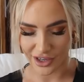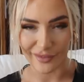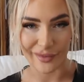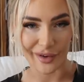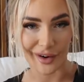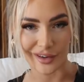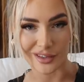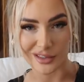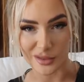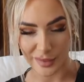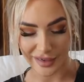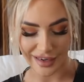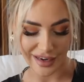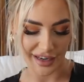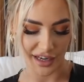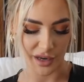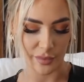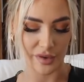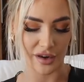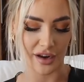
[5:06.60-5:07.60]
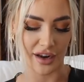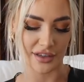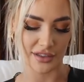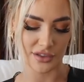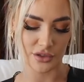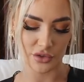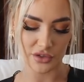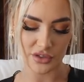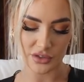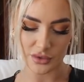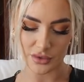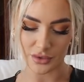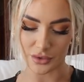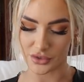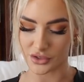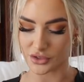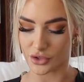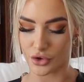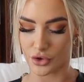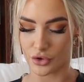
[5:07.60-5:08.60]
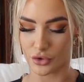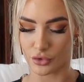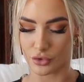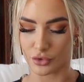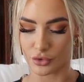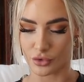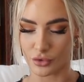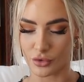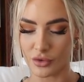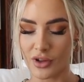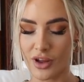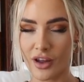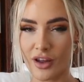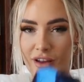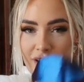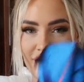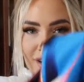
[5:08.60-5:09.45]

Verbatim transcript: you can wear it as a bikini, but I just thought this would look so cool